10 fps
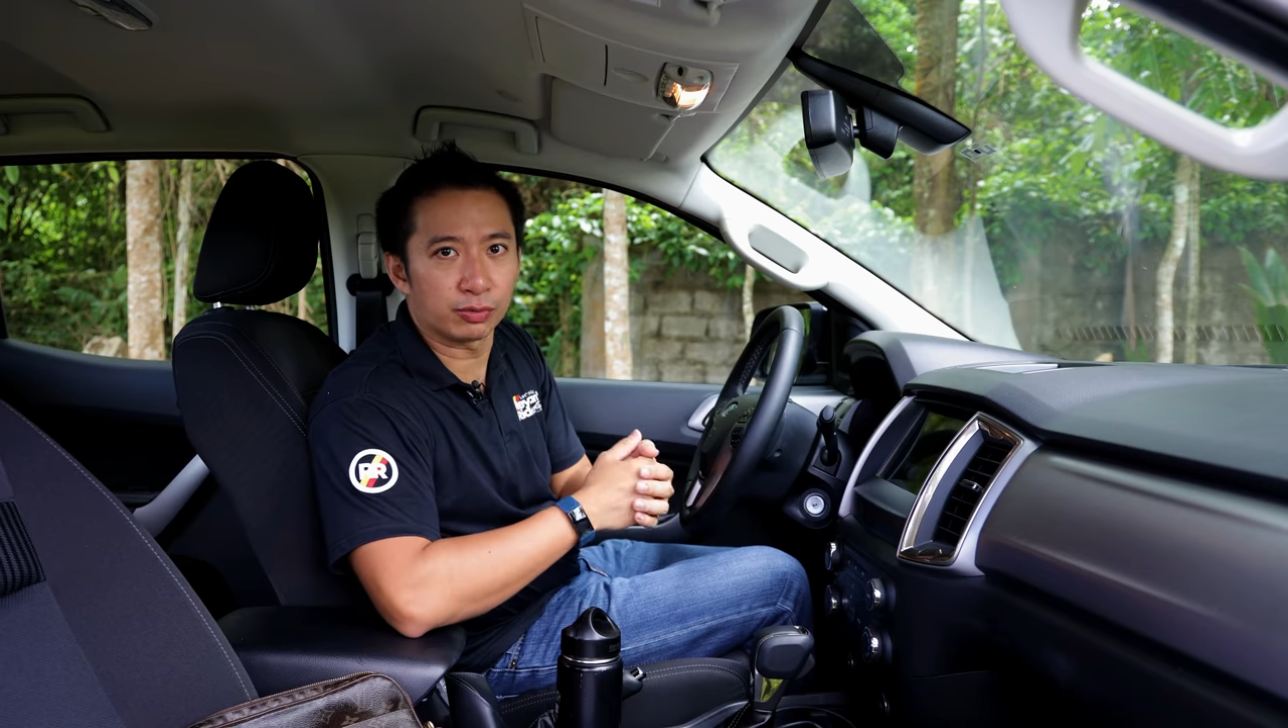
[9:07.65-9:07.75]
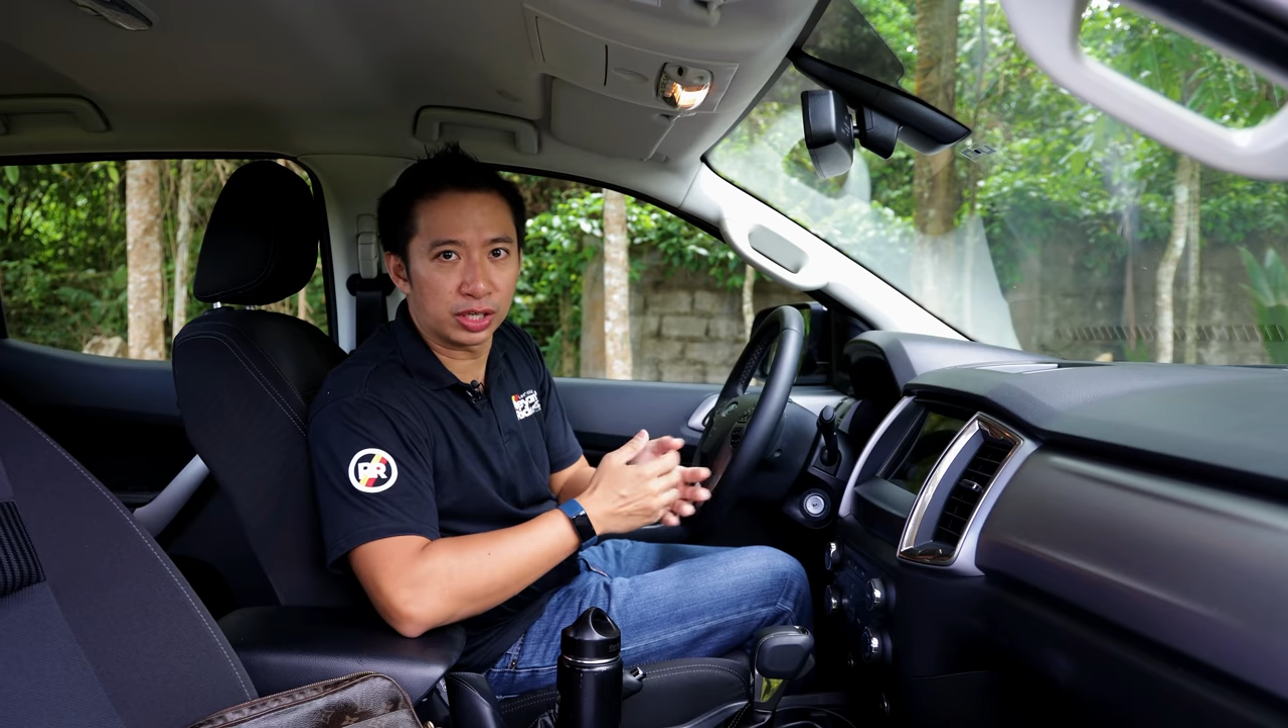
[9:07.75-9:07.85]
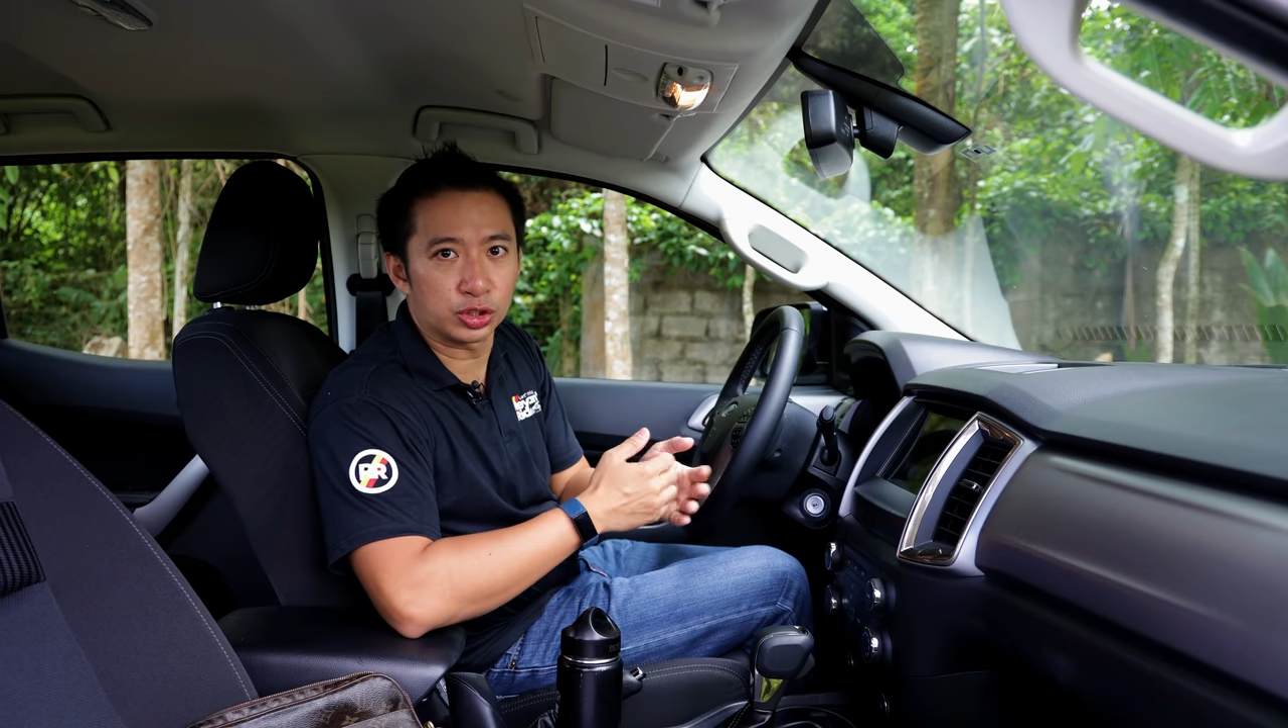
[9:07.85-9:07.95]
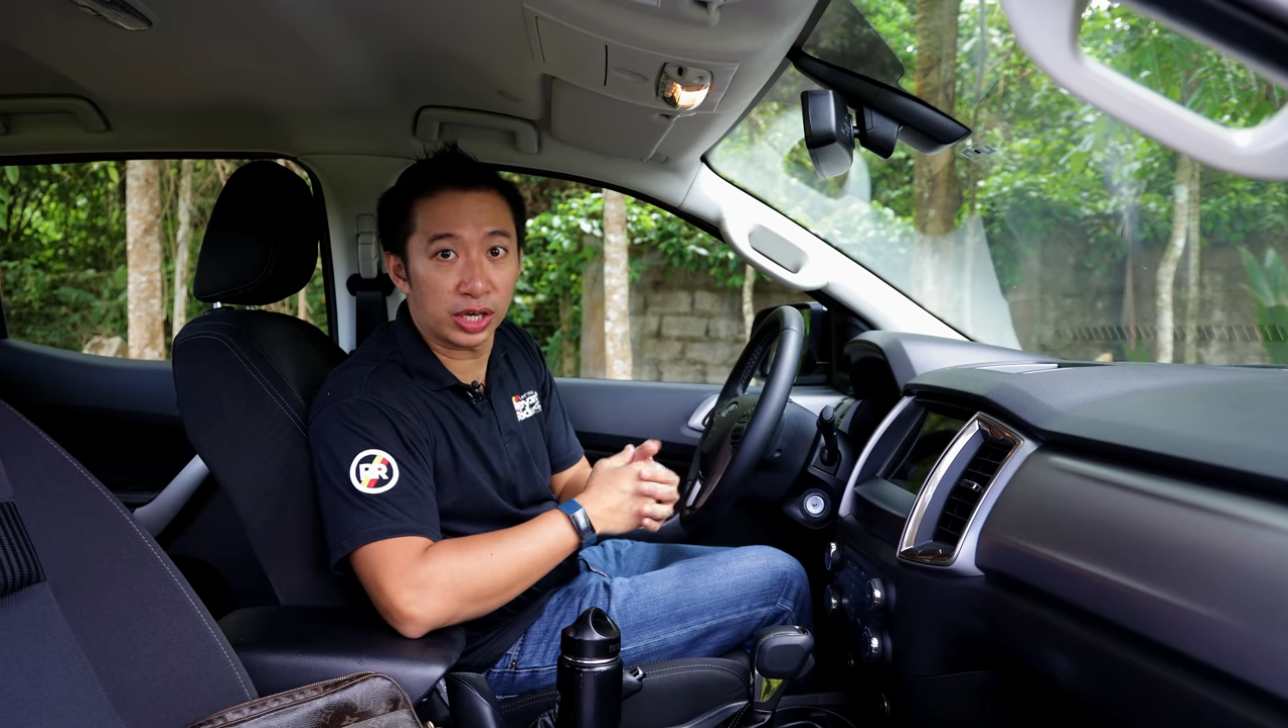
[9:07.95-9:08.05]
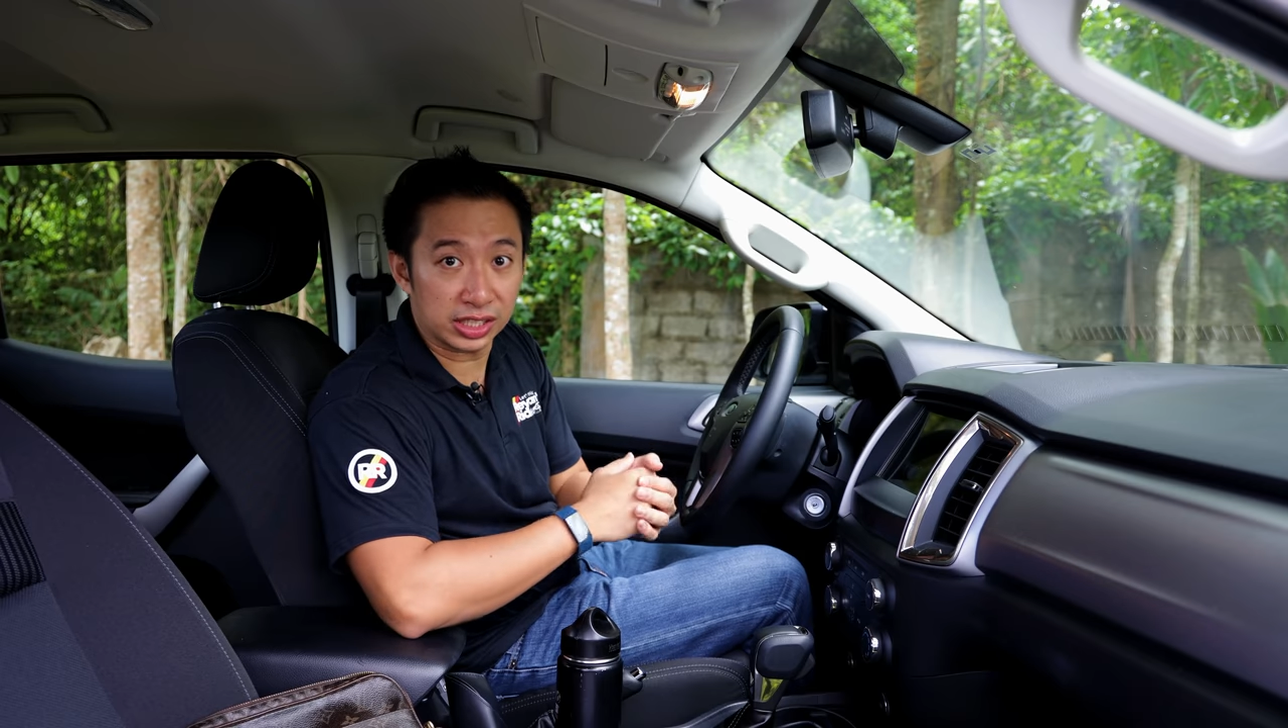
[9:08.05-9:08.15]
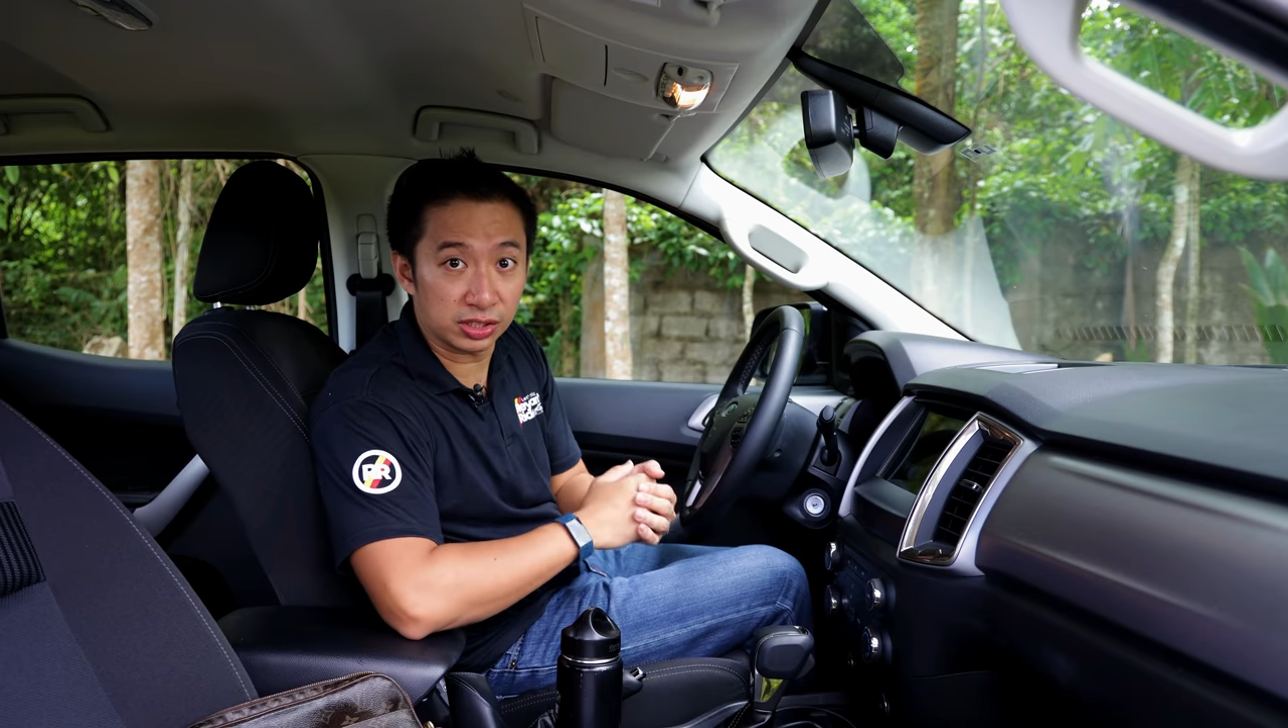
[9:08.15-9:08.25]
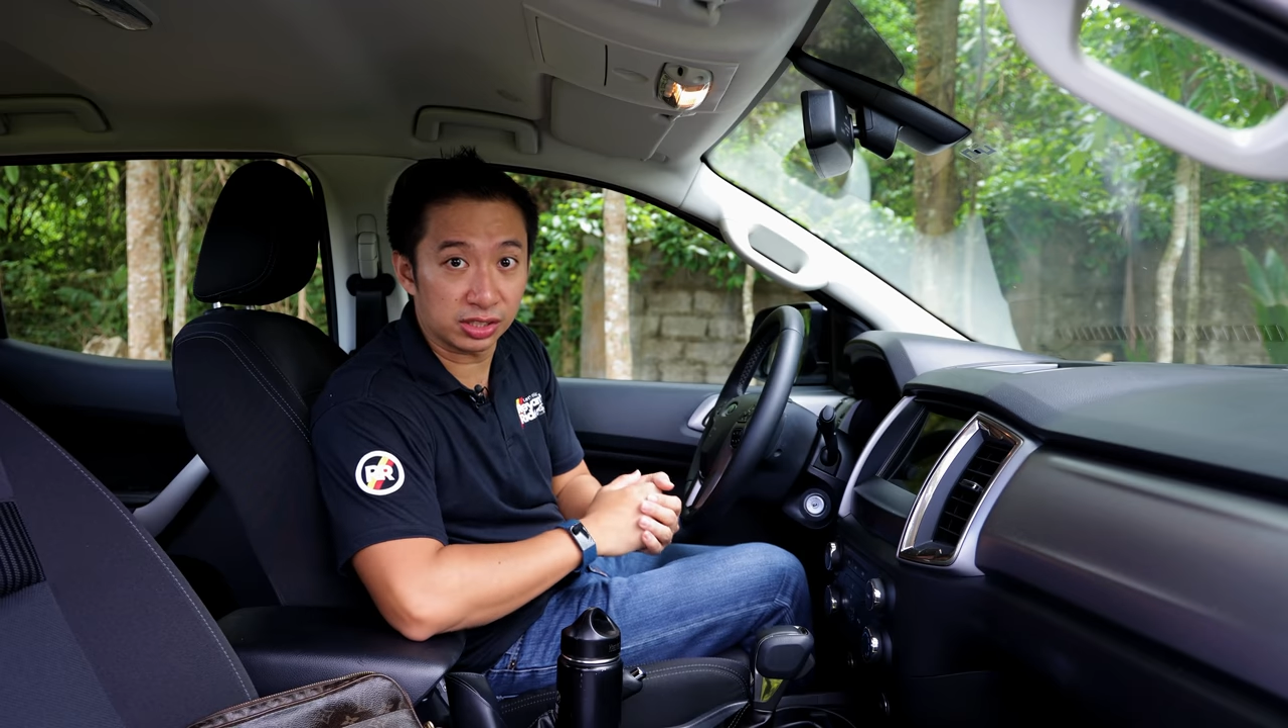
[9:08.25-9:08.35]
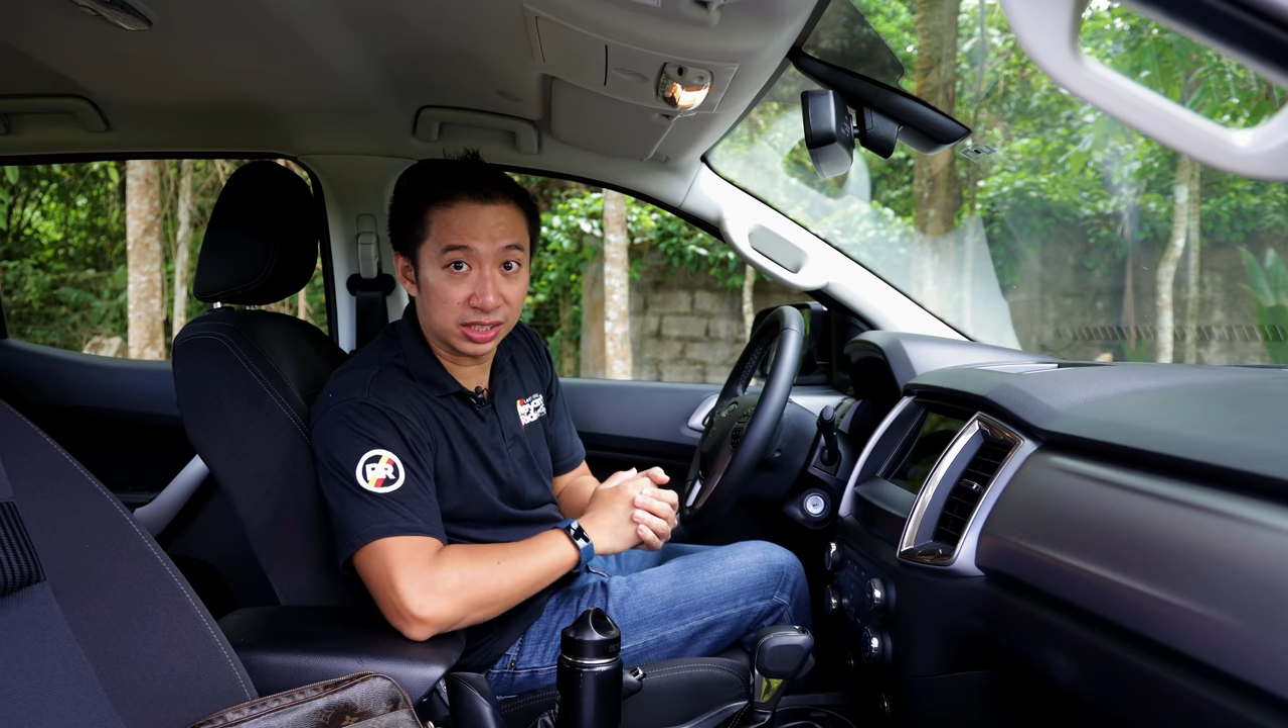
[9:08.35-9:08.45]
Ranger X L